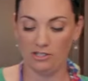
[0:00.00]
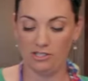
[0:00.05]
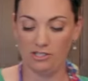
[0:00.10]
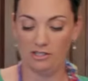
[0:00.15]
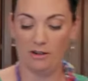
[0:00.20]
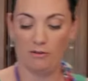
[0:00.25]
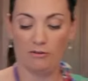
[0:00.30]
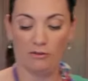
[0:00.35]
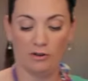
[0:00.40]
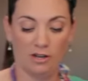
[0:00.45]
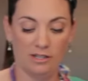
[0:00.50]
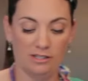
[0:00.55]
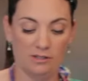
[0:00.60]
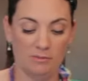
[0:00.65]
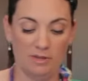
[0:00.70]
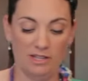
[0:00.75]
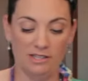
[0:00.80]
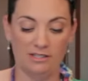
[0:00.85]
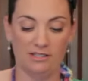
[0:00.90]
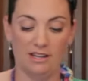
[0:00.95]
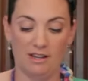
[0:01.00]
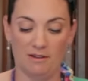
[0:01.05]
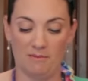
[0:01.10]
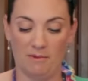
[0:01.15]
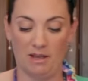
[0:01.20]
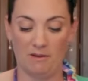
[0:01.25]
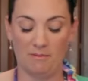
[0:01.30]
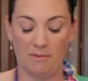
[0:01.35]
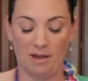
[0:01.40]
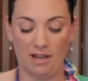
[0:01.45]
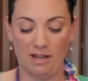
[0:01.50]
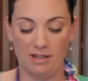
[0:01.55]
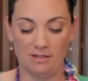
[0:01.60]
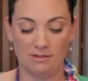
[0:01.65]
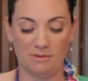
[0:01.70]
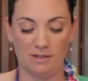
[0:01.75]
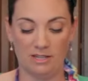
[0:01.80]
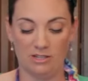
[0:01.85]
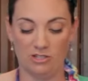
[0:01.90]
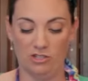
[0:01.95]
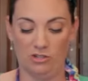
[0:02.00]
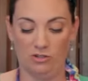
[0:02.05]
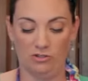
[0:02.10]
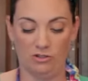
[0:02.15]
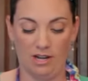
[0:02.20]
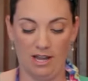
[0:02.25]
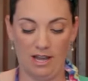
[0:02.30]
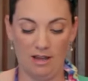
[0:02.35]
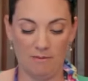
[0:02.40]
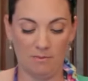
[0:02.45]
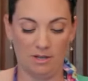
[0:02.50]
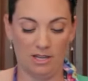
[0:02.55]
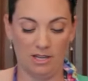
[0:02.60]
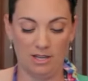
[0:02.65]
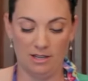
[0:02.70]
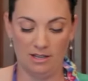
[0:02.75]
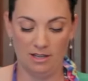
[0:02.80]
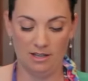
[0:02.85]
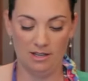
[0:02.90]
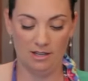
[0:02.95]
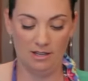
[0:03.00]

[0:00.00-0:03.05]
stuffed crust pizza and make my husband and children happy.